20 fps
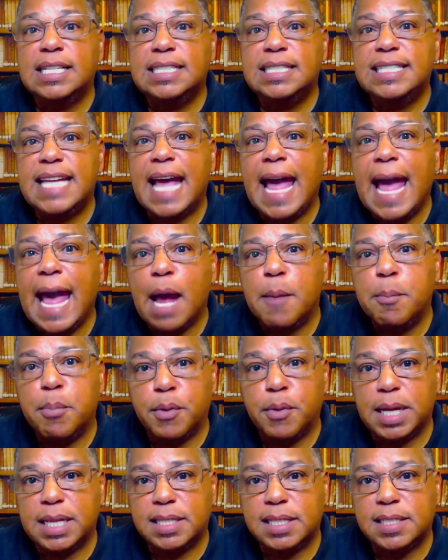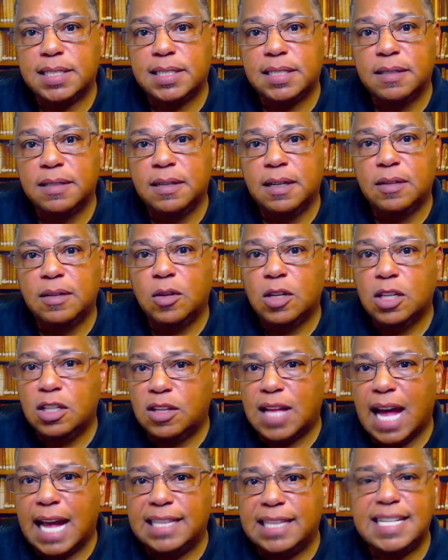Tabrets,
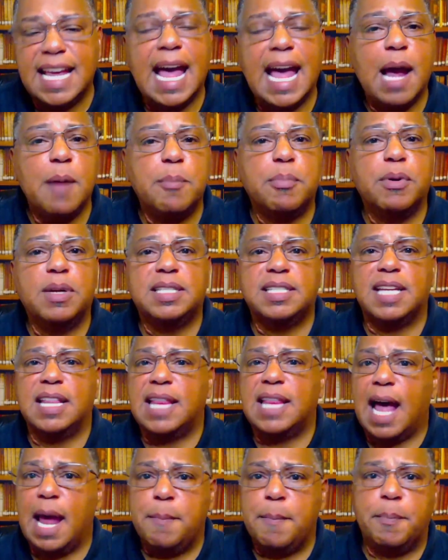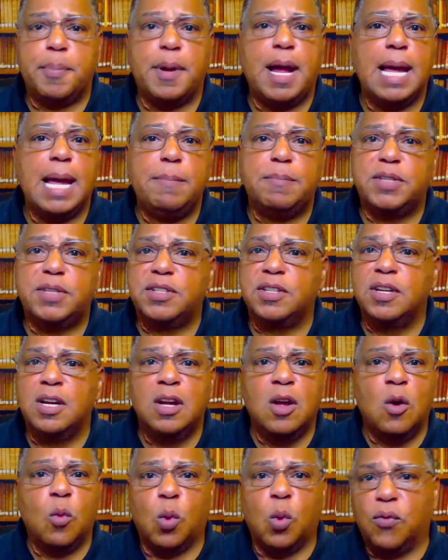thy tabrets and thy pipes
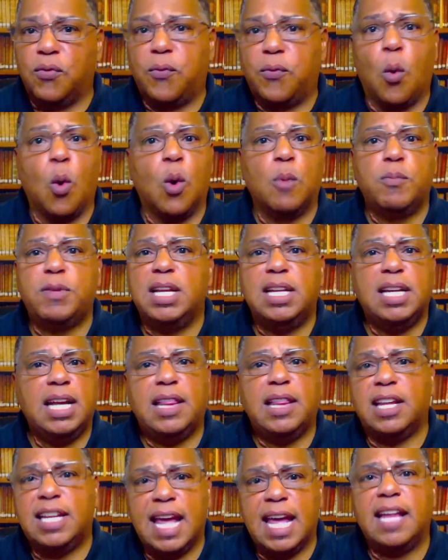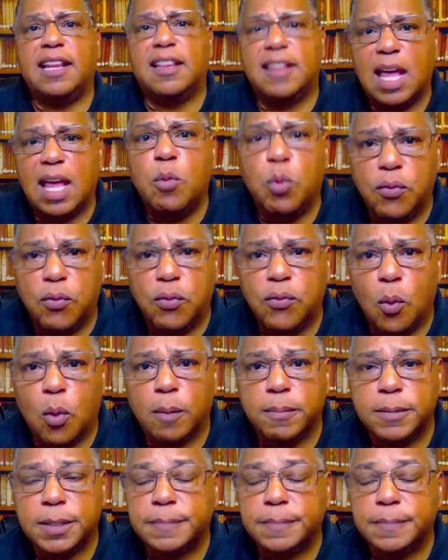were formed in thee the day that they were formed.